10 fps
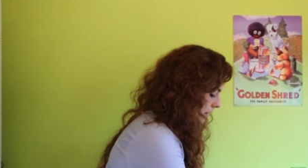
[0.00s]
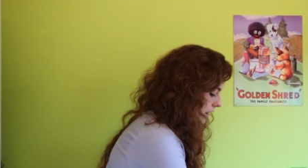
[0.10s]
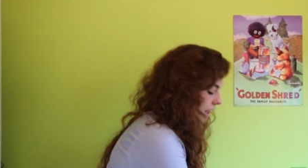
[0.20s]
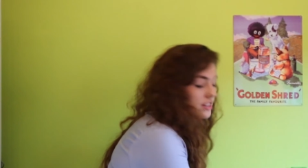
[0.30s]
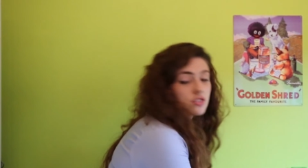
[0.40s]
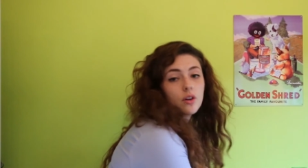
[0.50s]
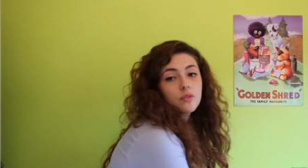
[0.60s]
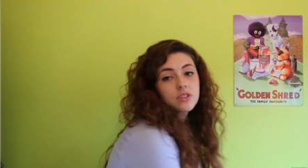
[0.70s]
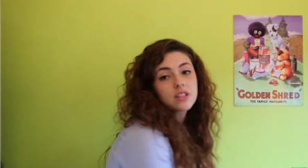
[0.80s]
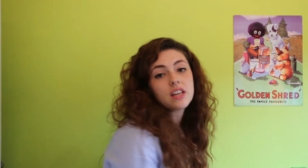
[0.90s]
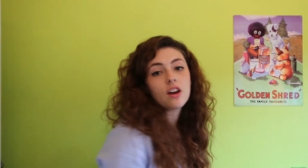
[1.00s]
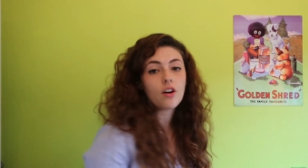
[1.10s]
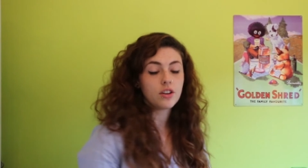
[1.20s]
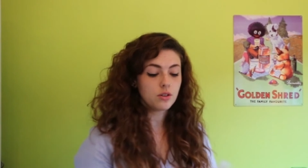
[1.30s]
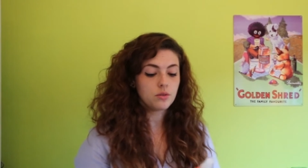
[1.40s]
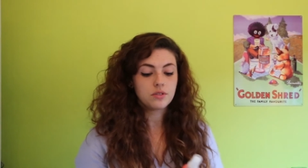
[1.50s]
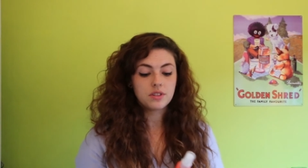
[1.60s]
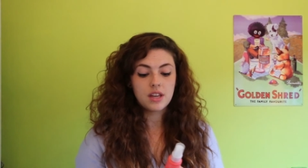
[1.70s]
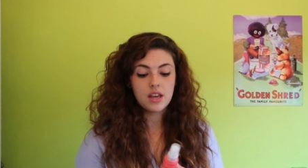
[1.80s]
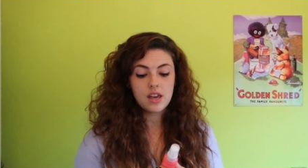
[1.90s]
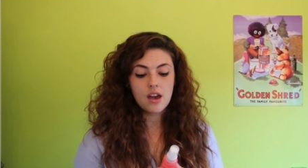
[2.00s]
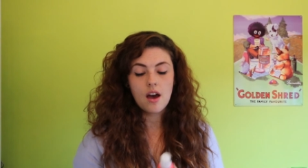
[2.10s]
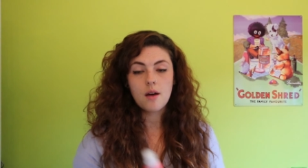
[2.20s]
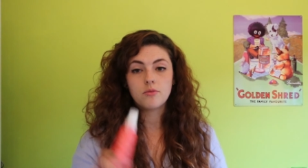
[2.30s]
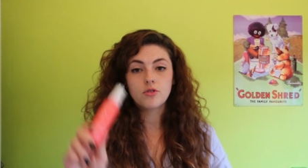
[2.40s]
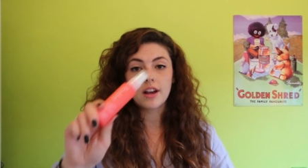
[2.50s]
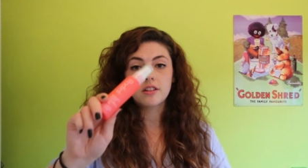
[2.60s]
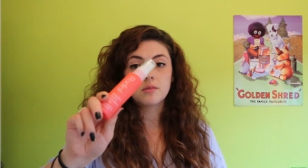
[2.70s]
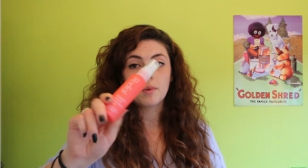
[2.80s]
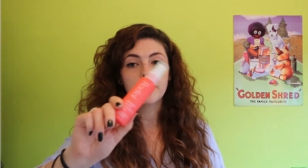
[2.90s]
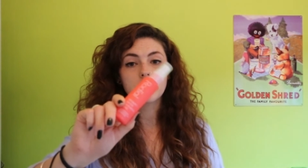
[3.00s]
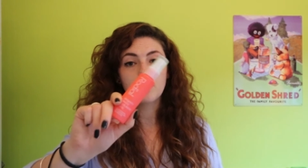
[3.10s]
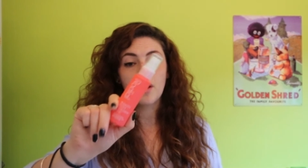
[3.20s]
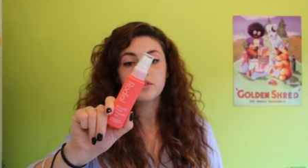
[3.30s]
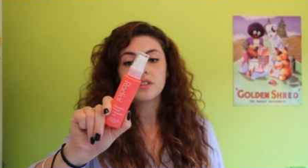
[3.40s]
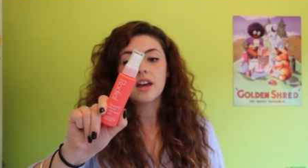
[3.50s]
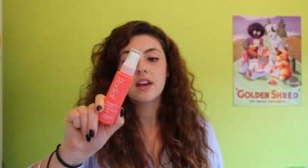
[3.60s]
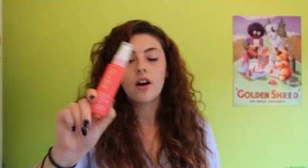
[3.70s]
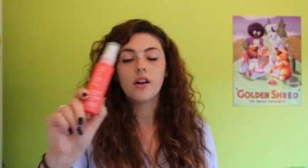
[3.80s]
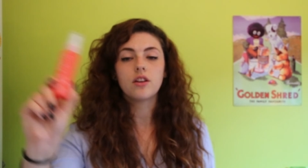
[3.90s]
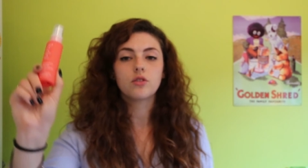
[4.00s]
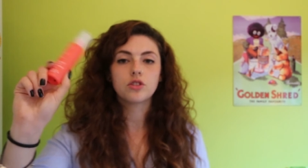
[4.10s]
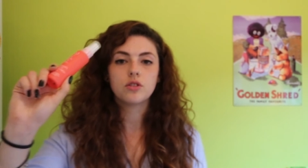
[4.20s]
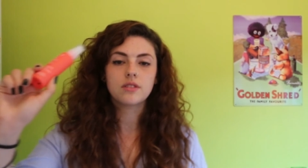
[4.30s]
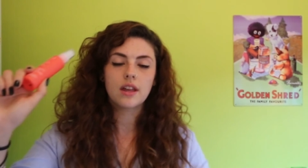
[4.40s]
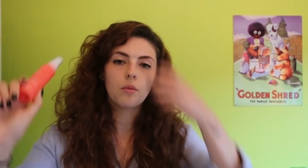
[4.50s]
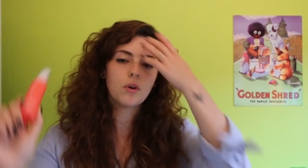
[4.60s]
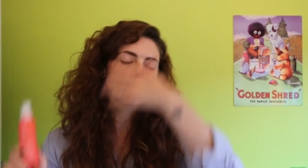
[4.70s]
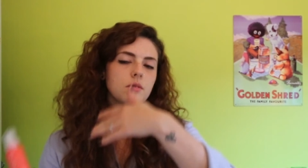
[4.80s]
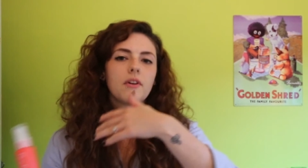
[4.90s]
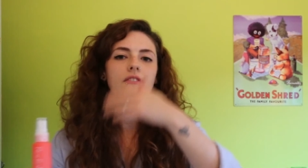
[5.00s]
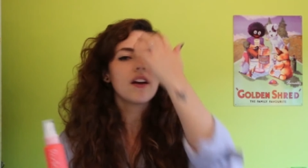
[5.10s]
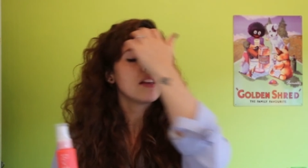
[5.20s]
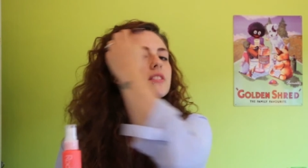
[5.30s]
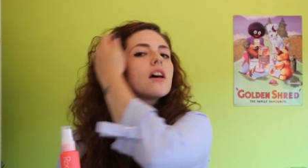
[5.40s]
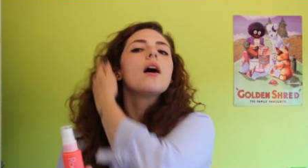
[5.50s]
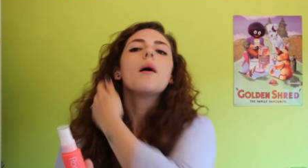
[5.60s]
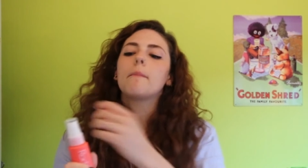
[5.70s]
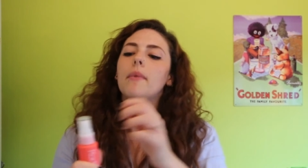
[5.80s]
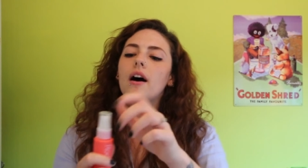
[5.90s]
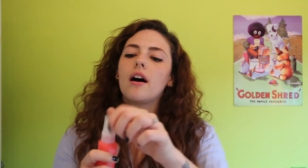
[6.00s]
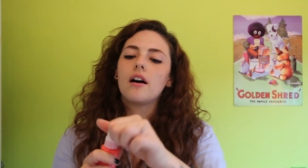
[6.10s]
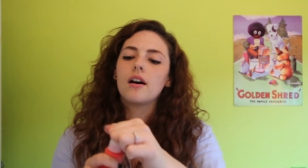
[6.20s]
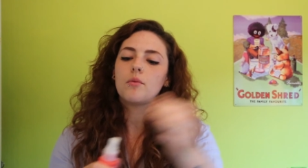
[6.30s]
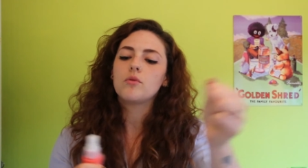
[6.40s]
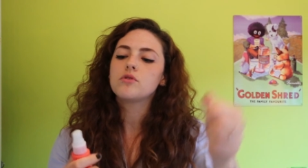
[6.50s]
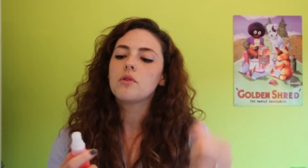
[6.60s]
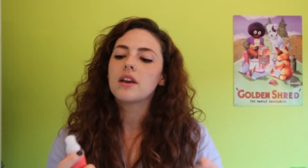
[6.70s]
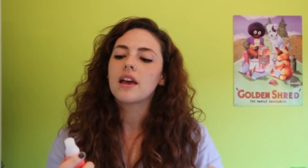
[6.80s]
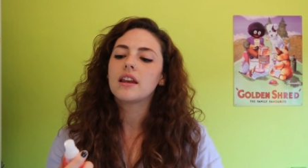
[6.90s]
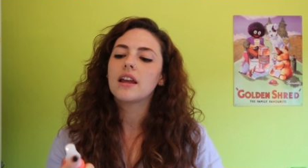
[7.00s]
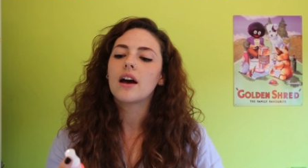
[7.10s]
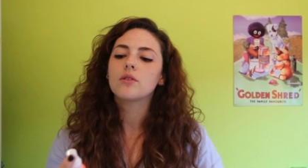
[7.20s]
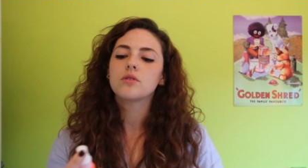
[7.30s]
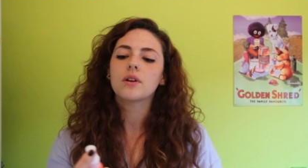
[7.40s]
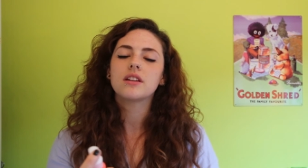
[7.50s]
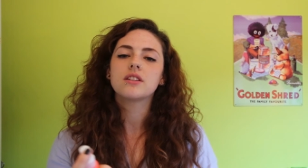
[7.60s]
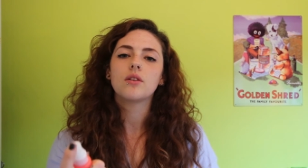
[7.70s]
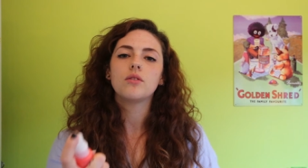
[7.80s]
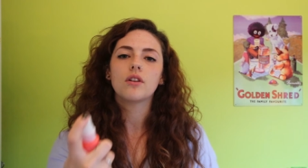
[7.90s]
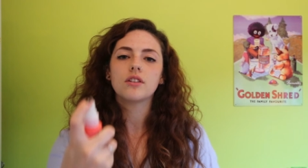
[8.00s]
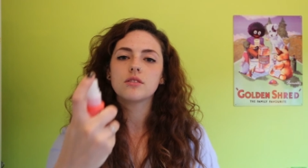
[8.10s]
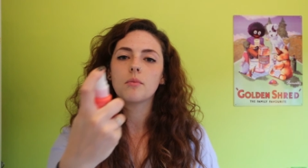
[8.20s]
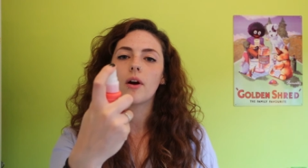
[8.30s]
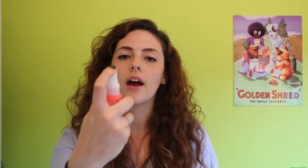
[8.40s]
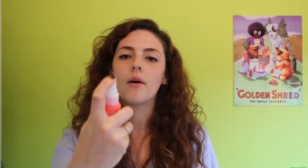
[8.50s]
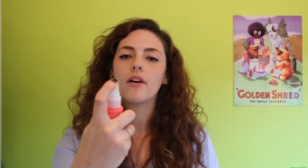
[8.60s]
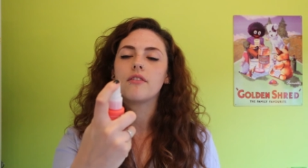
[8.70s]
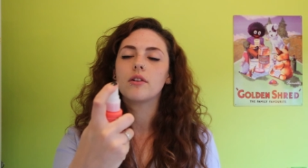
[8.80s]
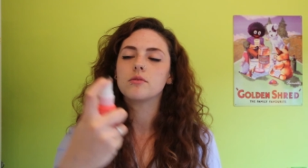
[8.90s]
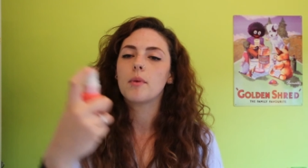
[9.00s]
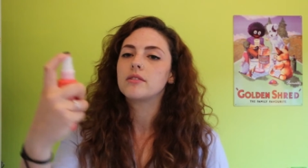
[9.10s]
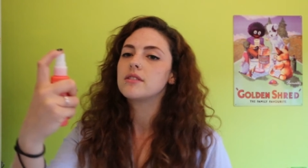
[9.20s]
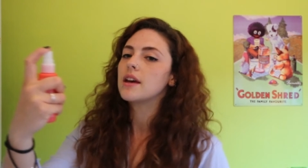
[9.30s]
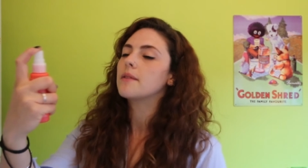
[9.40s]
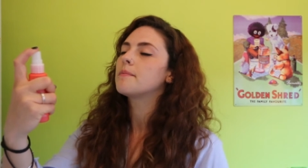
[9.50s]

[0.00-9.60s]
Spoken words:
And obviously I used the dragon's blood as well today. I only got to use that the once on my face, but I will do it again now so I can tell you guys tomorrow how I felt about it.